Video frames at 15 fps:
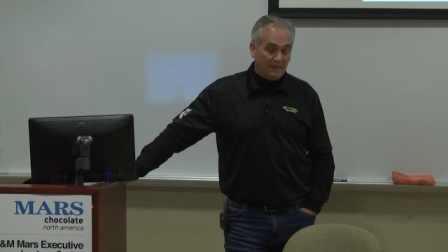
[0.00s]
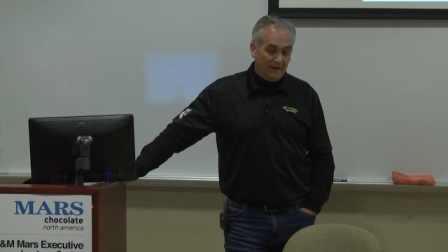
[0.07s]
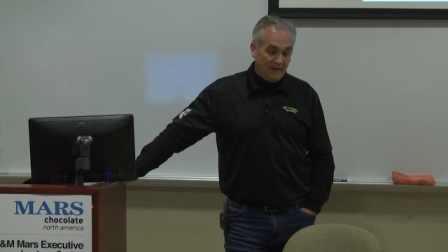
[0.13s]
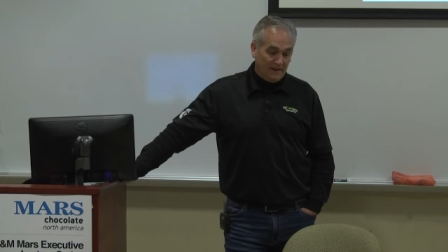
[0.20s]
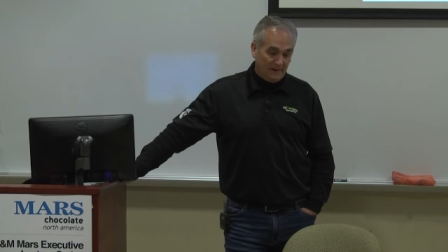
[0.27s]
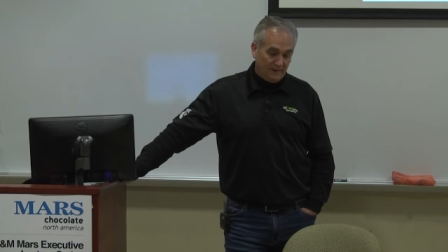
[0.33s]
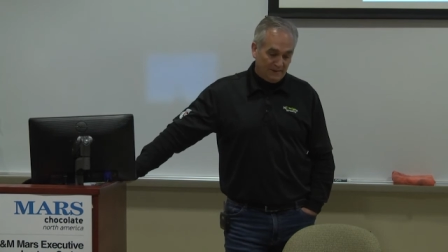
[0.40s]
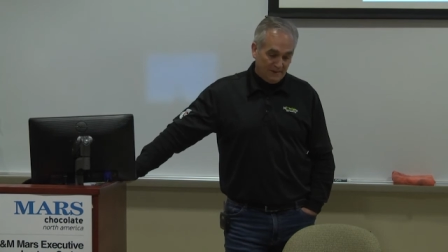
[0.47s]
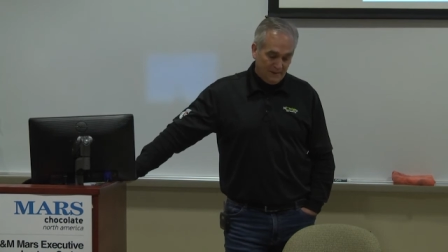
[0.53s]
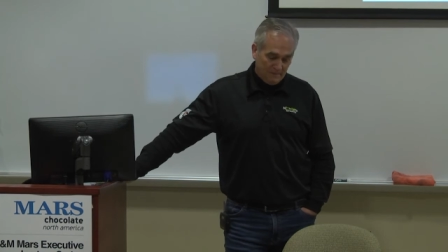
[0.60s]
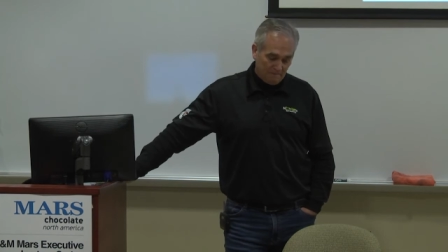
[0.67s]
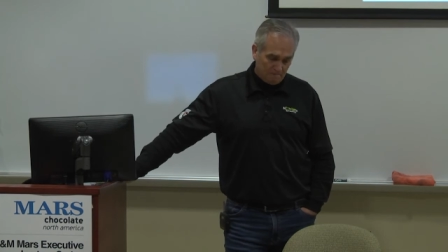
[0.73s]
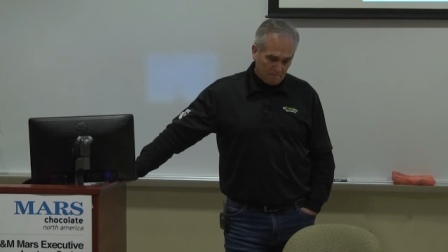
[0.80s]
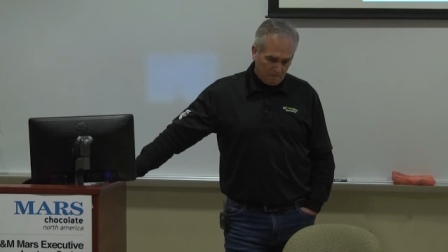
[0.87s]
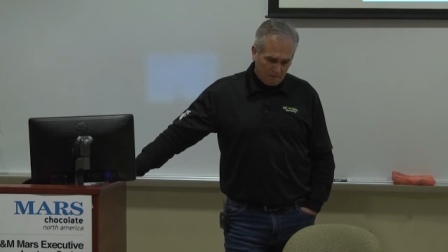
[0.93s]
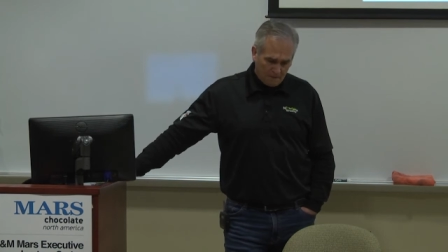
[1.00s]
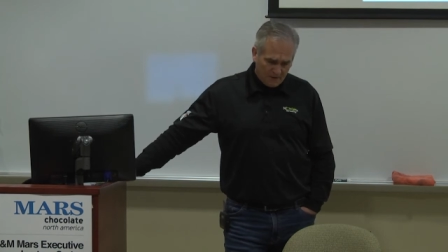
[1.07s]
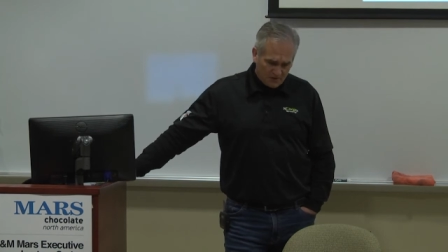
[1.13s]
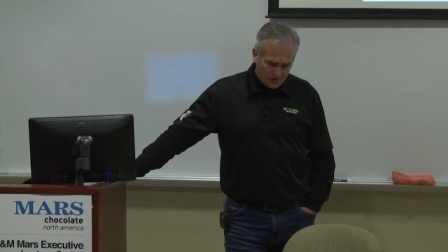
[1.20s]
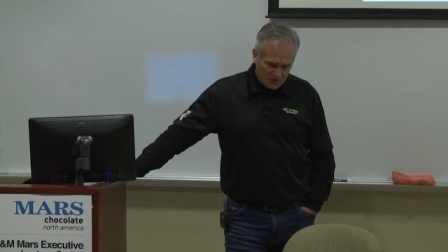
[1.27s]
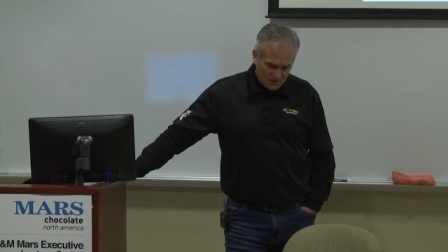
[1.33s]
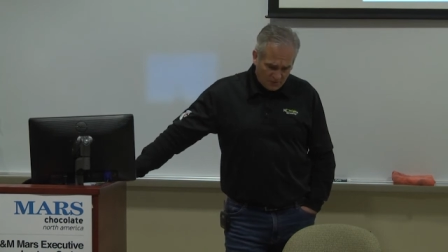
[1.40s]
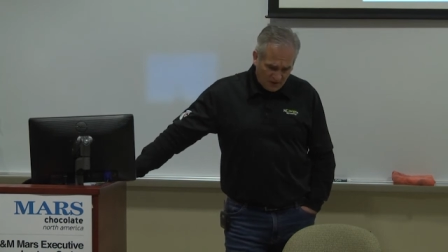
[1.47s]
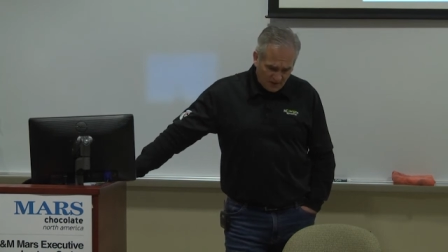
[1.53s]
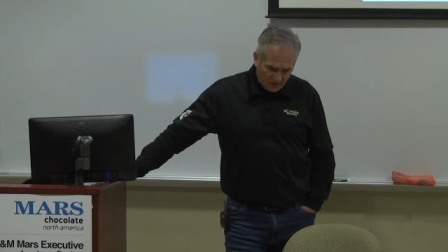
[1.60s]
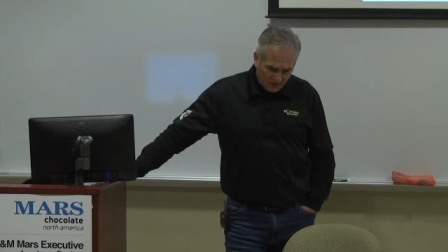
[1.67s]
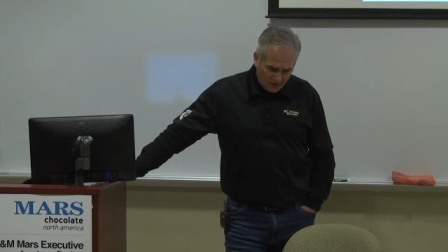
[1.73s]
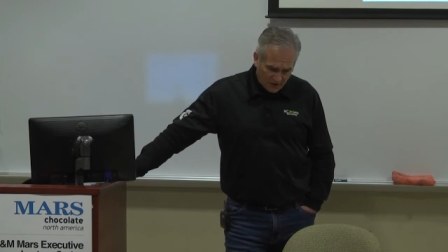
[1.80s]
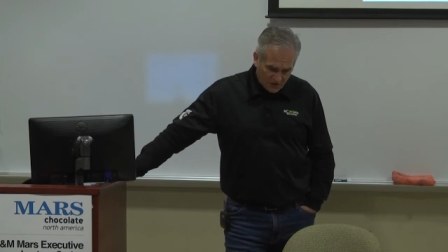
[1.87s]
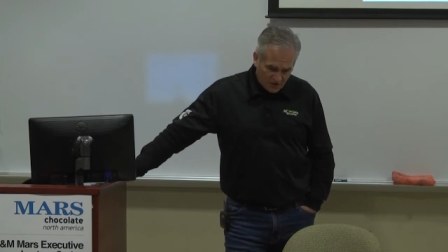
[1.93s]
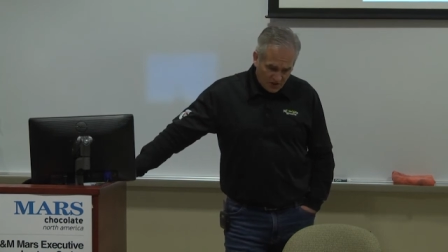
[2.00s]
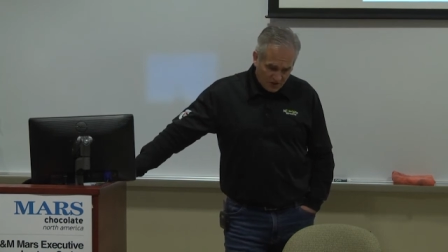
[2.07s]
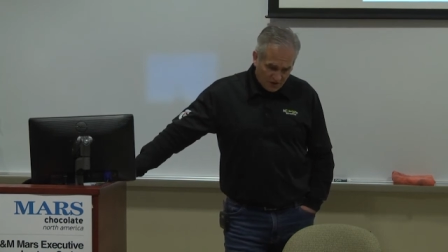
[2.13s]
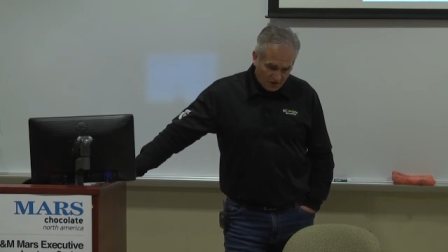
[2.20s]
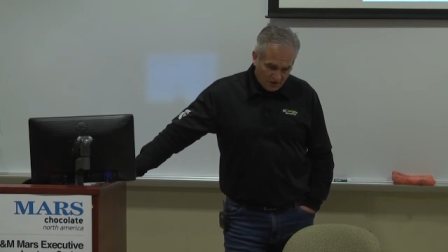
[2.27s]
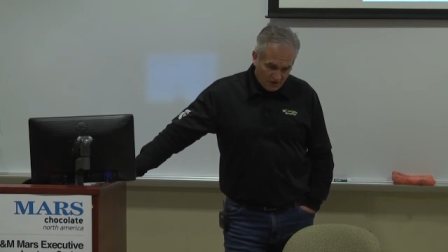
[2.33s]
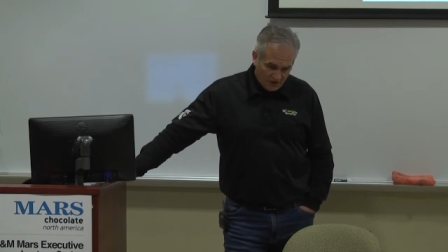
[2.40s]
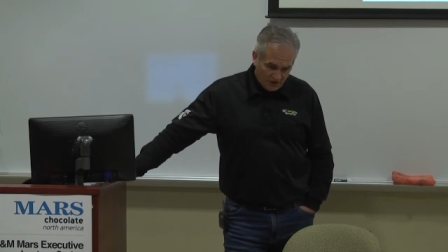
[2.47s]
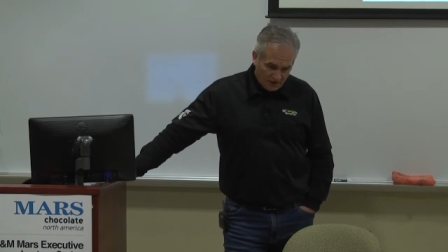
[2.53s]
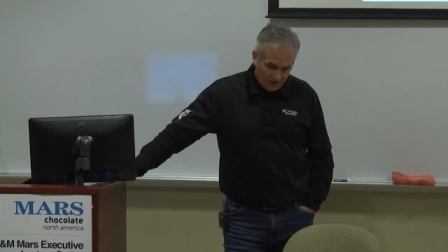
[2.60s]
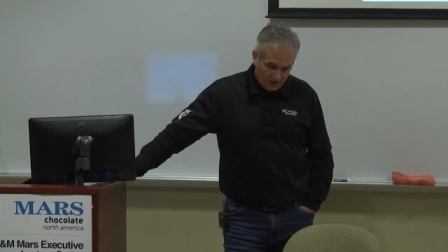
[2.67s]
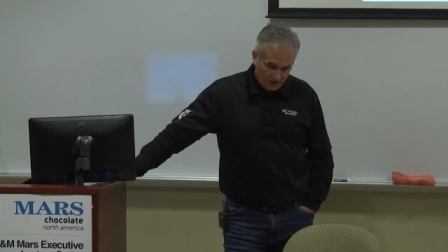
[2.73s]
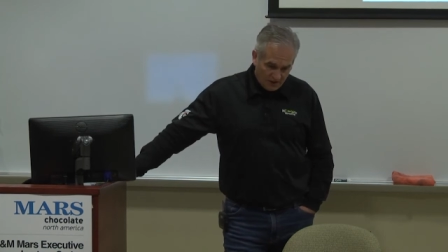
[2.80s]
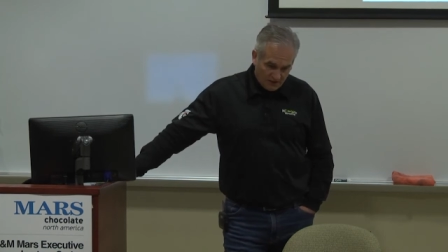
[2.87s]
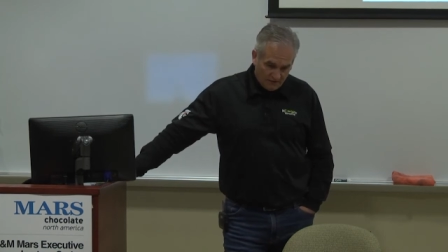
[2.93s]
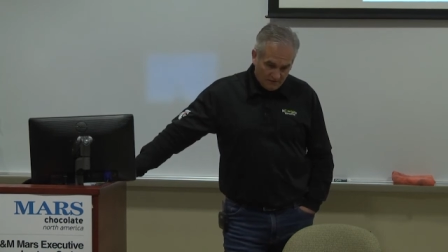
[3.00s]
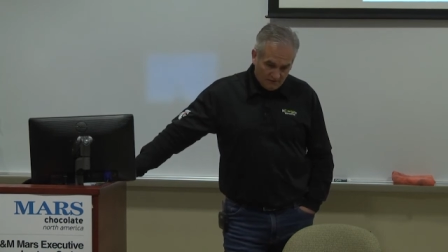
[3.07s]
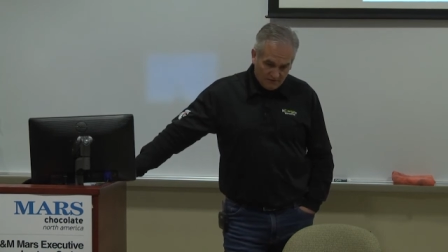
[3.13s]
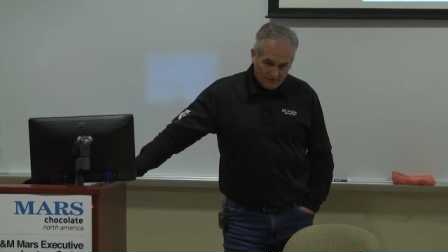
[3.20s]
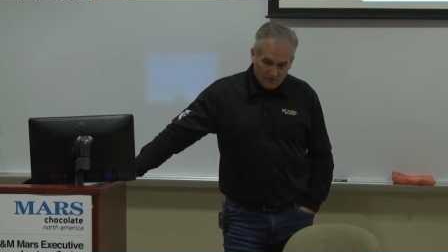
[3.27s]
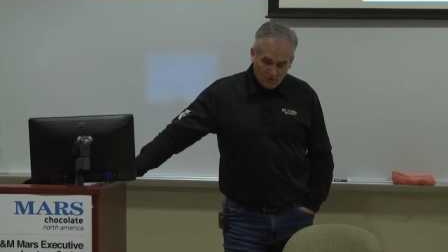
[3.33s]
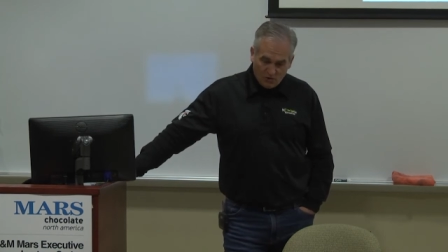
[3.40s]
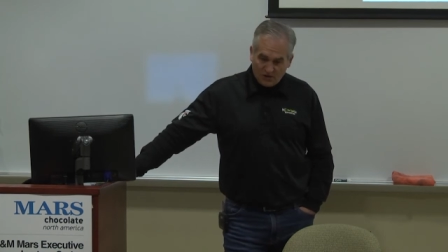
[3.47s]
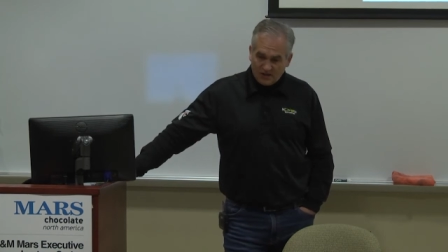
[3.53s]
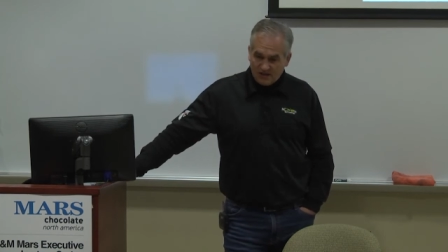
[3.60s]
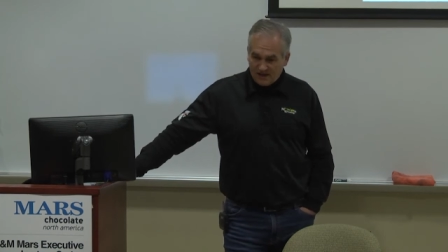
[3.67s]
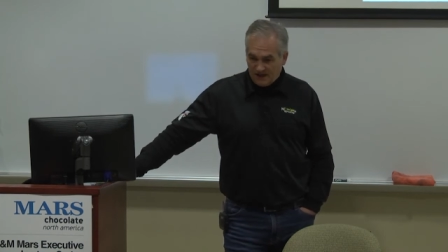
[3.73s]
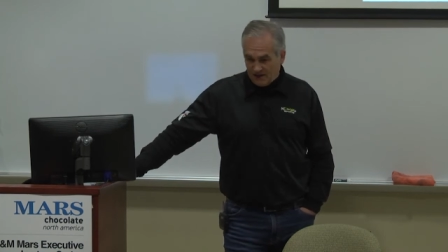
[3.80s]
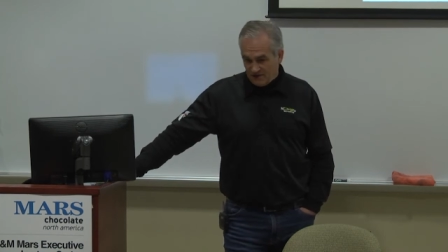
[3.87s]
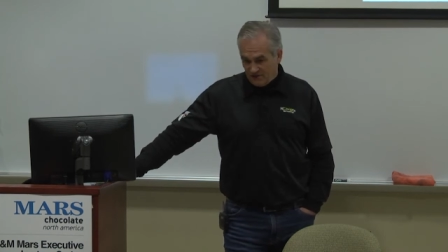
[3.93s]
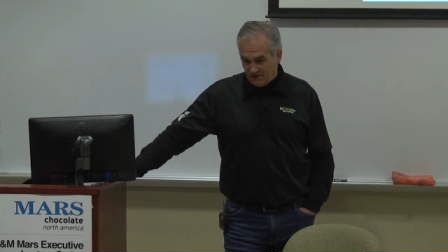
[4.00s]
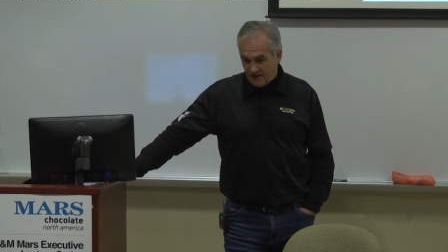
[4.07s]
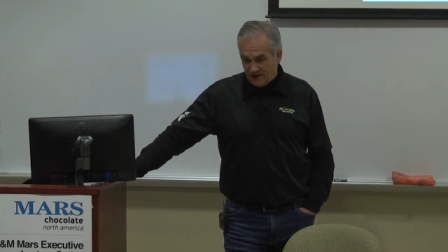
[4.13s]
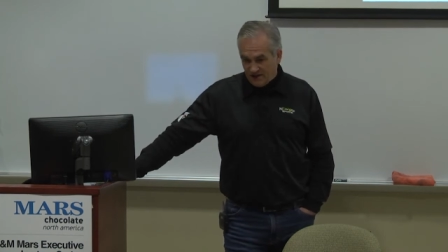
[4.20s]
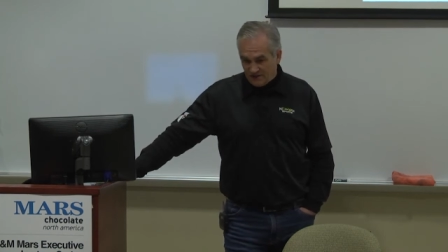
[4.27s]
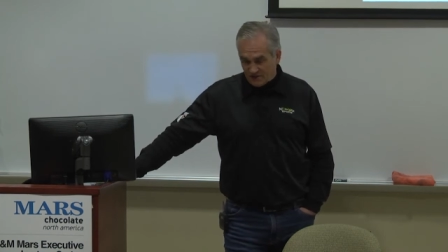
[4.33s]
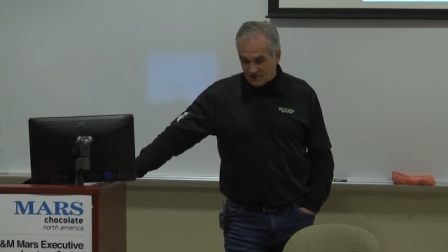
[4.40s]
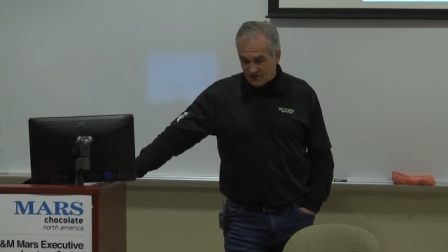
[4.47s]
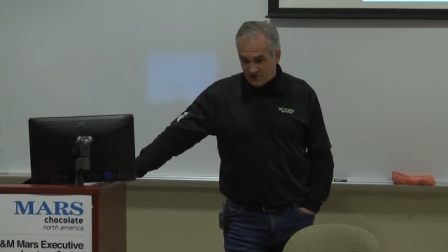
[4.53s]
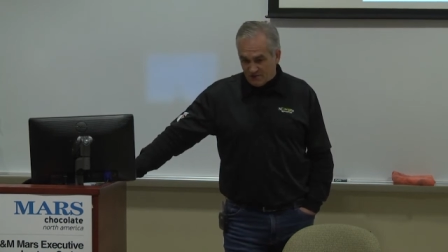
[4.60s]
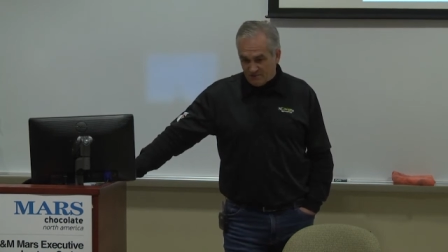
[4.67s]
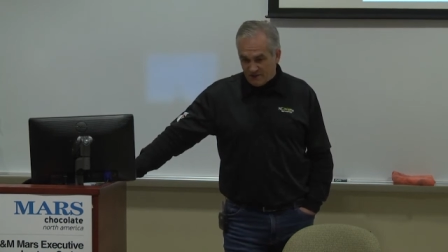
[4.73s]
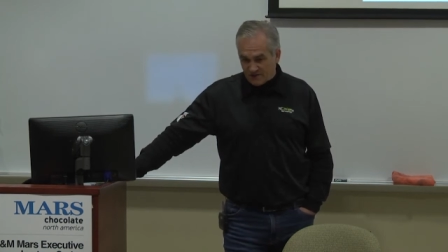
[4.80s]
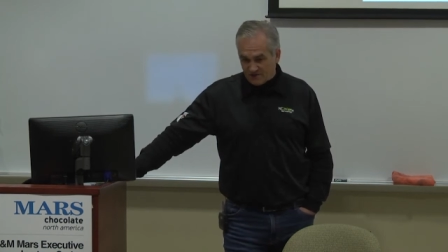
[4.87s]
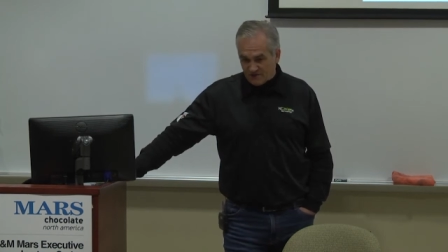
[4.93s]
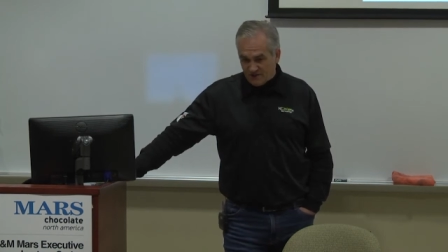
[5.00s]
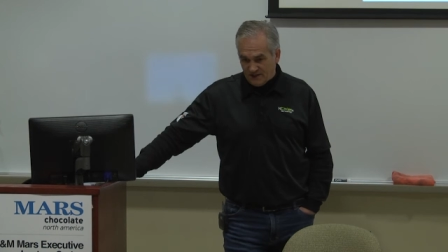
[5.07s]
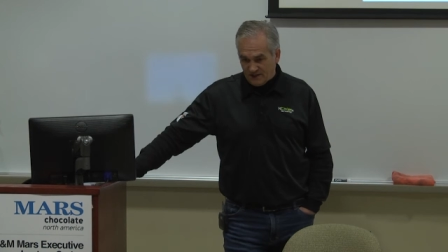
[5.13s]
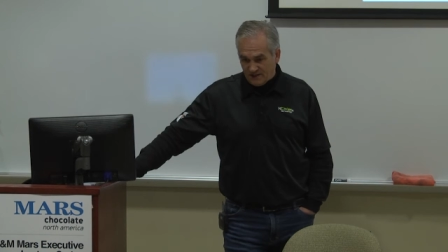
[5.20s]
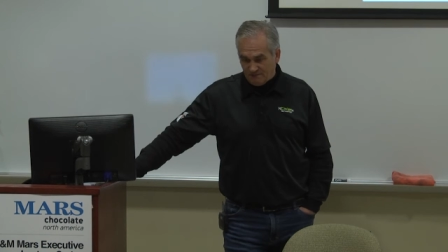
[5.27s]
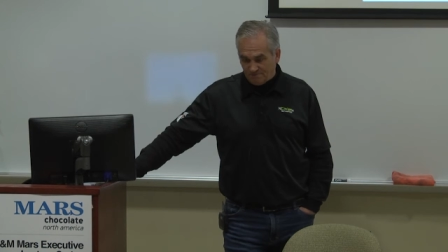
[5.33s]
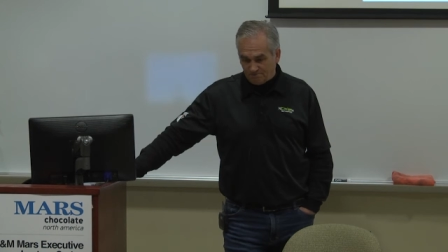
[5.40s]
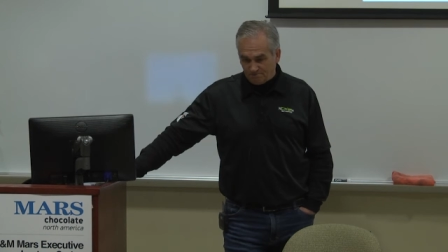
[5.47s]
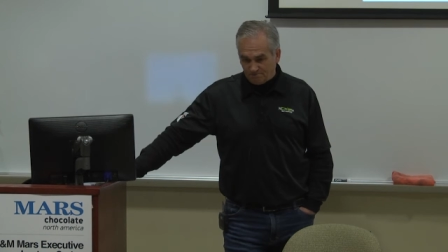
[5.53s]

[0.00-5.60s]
And so I spent the first year uh, working out of the office here in Pennsylvania,